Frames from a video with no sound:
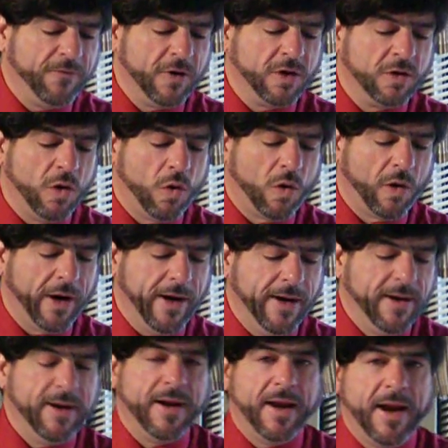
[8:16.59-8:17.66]
for glory
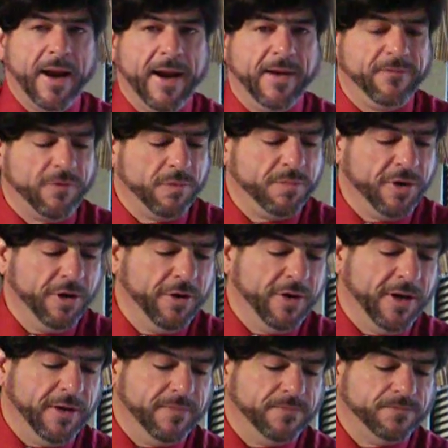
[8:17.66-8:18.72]
and for
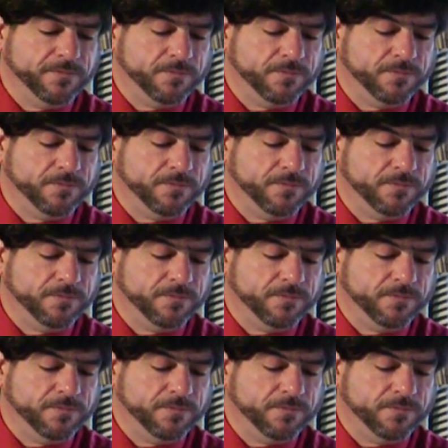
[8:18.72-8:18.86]
beauty.